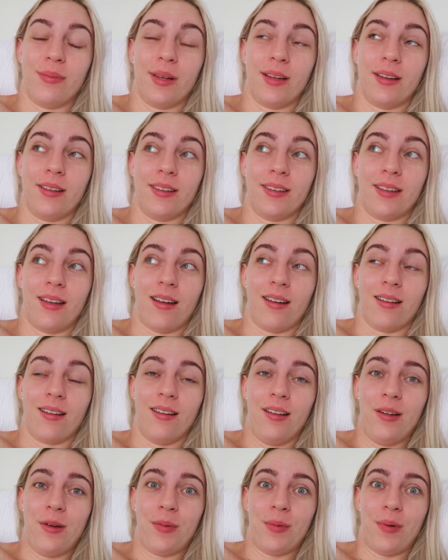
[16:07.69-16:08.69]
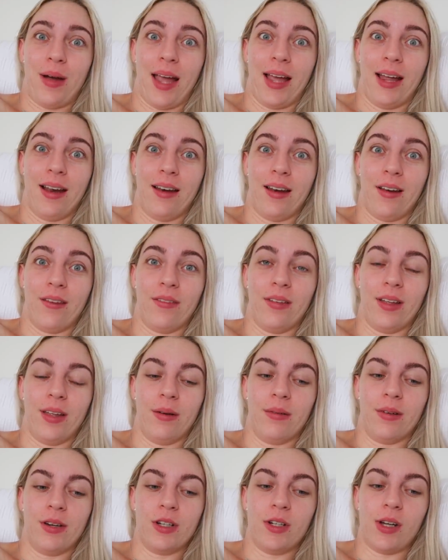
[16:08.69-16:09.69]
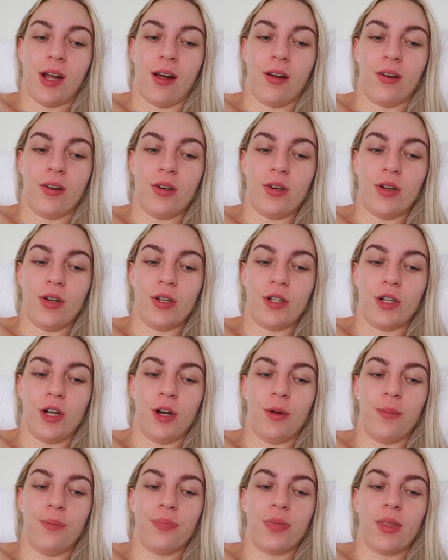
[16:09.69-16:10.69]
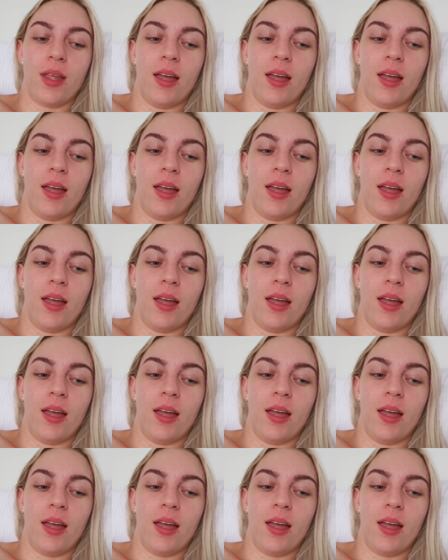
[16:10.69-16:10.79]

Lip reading: because I can't wait and I really want to share it on YouTube.